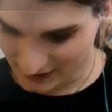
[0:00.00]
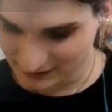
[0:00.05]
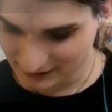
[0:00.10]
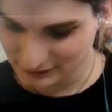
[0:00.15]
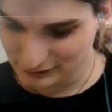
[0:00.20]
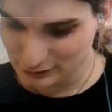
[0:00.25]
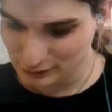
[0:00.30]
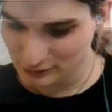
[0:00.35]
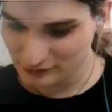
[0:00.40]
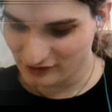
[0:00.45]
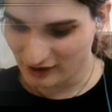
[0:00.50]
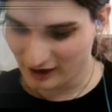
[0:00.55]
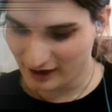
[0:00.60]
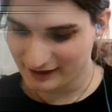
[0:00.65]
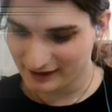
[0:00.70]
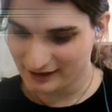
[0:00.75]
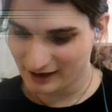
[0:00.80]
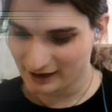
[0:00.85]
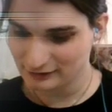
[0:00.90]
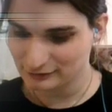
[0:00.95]
I lose
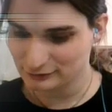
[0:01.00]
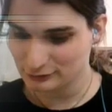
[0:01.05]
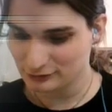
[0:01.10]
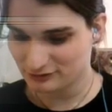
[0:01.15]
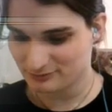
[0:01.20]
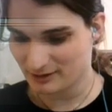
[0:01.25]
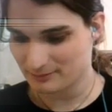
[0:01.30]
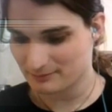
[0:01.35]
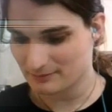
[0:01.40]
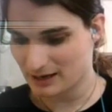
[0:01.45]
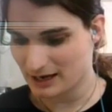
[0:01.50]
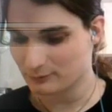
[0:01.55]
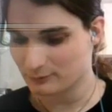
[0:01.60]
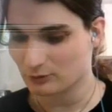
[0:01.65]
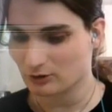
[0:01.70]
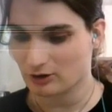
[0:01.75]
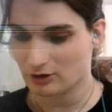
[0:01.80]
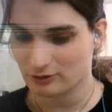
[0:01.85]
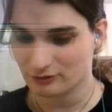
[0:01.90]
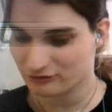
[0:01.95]
my mind.
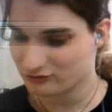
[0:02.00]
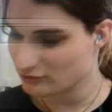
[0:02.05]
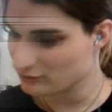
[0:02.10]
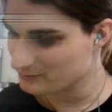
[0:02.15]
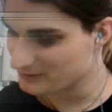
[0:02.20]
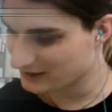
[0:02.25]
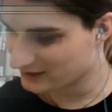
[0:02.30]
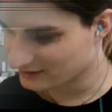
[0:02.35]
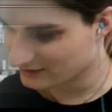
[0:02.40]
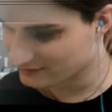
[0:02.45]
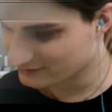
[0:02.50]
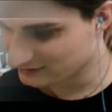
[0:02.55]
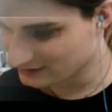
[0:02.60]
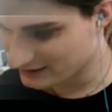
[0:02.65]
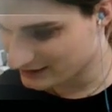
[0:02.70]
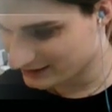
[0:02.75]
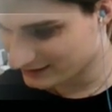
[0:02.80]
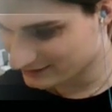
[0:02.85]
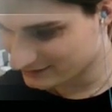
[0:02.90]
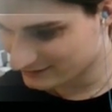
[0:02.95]
Well, also because
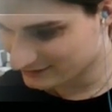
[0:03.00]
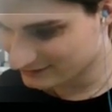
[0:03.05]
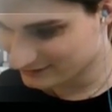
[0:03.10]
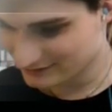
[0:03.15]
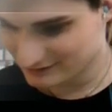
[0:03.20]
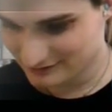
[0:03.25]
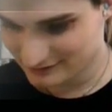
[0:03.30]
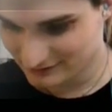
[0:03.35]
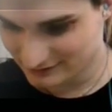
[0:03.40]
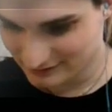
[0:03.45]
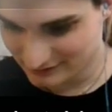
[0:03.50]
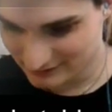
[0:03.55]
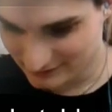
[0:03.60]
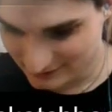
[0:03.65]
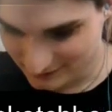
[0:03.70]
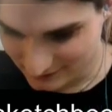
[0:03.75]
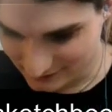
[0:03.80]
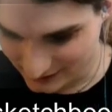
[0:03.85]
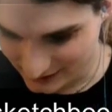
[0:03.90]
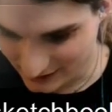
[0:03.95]
like
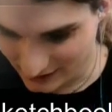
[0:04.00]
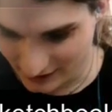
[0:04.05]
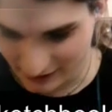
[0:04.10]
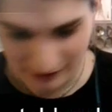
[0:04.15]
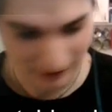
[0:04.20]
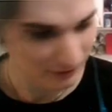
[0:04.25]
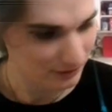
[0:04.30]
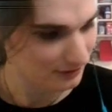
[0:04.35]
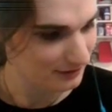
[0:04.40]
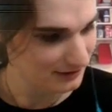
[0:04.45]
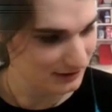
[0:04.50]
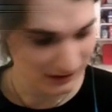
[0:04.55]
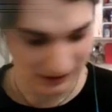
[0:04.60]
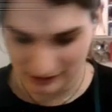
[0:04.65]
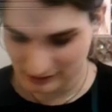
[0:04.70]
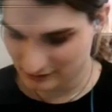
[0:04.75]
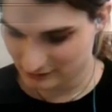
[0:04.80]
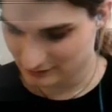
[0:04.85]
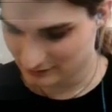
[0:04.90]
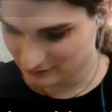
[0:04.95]
I
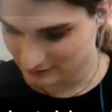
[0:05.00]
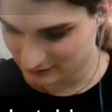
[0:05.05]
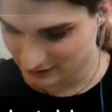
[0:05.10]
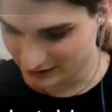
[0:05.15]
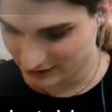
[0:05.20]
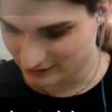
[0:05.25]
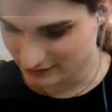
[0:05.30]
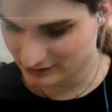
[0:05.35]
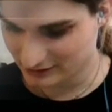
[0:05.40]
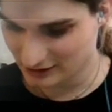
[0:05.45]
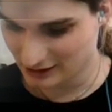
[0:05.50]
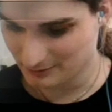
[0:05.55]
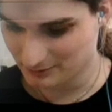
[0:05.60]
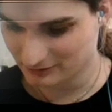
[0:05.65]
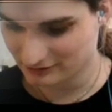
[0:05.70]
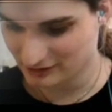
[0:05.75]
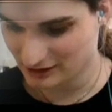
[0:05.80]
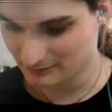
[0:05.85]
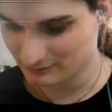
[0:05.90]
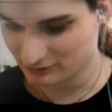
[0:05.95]
already like a couple
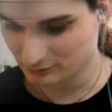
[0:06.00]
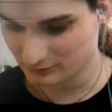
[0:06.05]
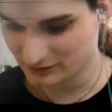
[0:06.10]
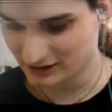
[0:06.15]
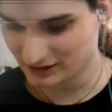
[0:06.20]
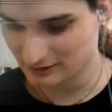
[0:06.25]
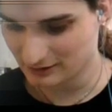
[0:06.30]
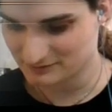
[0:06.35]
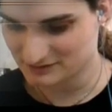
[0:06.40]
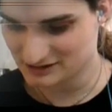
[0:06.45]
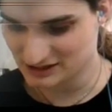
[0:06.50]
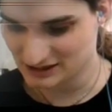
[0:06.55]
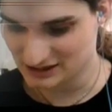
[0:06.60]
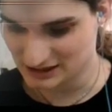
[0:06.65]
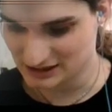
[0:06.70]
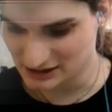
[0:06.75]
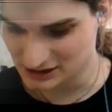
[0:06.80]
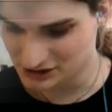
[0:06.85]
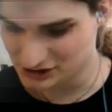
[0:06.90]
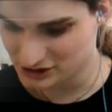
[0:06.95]
times a week am
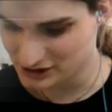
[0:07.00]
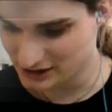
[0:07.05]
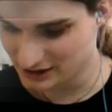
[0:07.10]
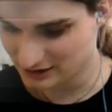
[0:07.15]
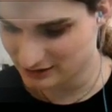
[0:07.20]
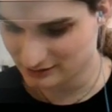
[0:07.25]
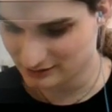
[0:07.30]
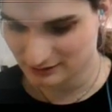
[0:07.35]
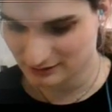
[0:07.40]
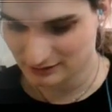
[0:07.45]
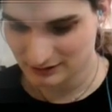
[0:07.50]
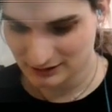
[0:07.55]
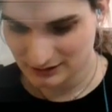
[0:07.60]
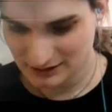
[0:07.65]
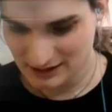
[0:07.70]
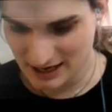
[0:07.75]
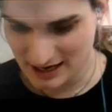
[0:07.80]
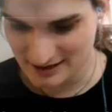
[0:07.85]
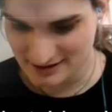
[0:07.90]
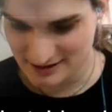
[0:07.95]
teaching,
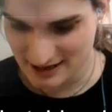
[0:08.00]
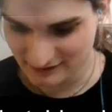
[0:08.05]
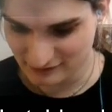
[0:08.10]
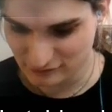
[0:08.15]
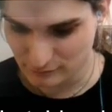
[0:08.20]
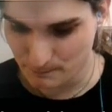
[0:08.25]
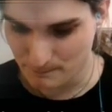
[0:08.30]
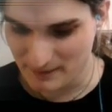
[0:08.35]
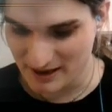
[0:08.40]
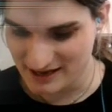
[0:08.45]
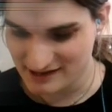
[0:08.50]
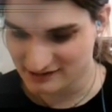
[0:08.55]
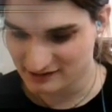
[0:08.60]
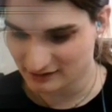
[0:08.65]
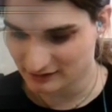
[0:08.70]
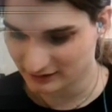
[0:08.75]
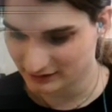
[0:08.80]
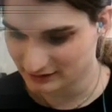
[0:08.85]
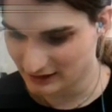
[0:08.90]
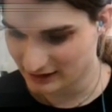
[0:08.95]
and that's
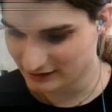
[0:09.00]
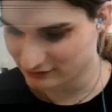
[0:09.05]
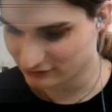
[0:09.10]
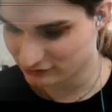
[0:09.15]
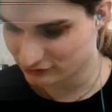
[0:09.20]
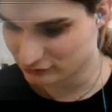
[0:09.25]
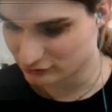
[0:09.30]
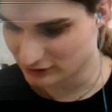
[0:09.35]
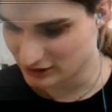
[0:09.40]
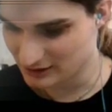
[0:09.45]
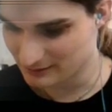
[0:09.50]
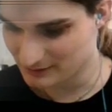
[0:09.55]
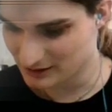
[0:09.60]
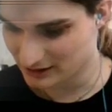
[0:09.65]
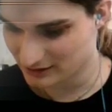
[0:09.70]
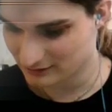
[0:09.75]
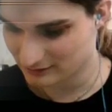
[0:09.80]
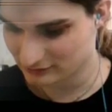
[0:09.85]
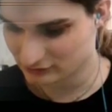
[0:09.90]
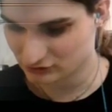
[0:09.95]
basically like
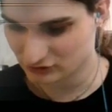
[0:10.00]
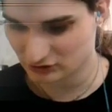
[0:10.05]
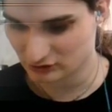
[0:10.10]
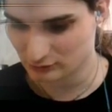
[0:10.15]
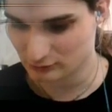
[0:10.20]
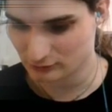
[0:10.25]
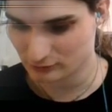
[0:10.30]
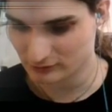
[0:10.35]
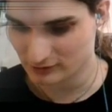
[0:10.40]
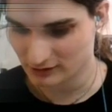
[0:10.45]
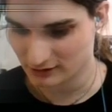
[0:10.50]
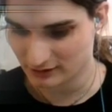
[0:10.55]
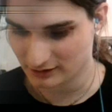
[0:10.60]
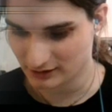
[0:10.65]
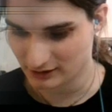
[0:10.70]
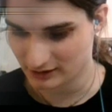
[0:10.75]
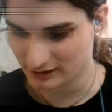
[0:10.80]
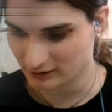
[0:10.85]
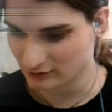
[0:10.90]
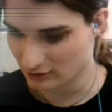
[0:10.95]
streaming to
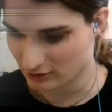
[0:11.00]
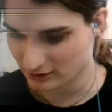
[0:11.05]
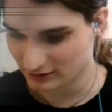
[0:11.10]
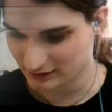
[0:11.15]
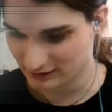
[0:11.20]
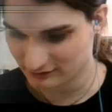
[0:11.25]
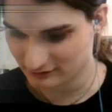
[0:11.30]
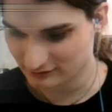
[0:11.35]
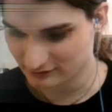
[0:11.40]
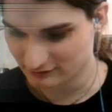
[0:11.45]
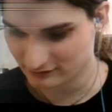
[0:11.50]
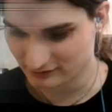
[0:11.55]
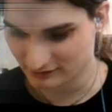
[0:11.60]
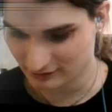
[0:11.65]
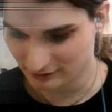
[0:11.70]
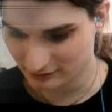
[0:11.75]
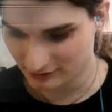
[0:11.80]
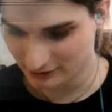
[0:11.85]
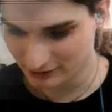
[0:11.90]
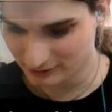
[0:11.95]
an audience of
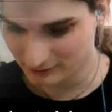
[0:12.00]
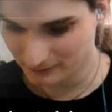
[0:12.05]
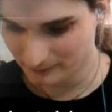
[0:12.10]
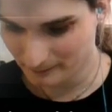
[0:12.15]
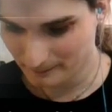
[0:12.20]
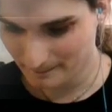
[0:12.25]
0.